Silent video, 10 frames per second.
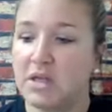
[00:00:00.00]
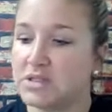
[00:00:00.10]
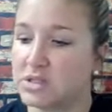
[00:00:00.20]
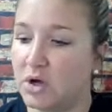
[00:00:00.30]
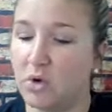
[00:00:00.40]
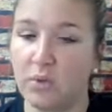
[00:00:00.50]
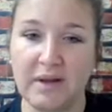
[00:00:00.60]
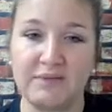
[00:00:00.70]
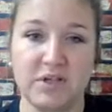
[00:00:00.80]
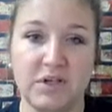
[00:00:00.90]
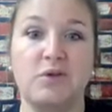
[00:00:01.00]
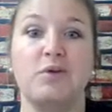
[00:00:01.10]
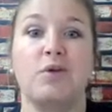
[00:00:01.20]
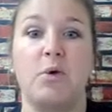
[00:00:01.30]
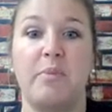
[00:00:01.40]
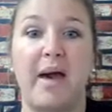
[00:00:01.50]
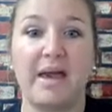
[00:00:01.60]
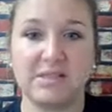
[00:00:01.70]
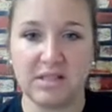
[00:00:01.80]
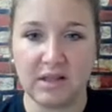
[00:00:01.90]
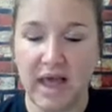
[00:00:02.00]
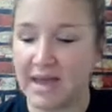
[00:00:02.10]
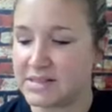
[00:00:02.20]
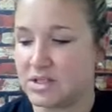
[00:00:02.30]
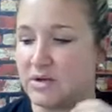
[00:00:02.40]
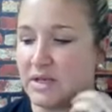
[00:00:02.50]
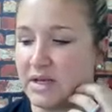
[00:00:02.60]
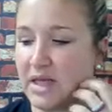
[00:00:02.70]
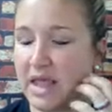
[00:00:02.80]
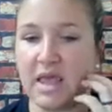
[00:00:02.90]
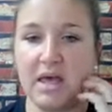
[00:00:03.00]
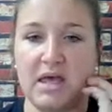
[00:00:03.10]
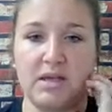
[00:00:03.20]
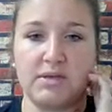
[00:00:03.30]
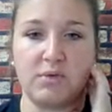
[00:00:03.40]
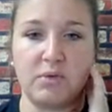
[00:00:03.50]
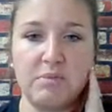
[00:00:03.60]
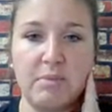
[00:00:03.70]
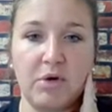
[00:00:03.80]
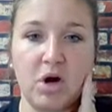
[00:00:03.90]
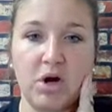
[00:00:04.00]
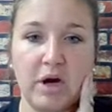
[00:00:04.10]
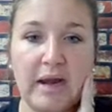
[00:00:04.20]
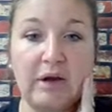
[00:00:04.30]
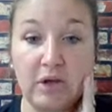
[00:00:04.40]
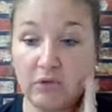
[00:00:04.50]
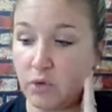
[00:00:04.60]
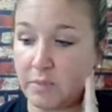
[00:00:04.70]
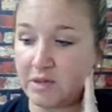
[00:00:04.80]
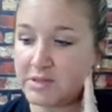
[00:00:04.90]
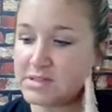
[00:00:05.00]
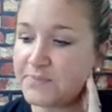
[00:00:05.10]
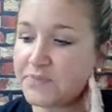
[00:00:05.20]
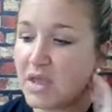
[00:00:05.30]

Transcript: So we're going to have to go back to last unit and remember our area formulas.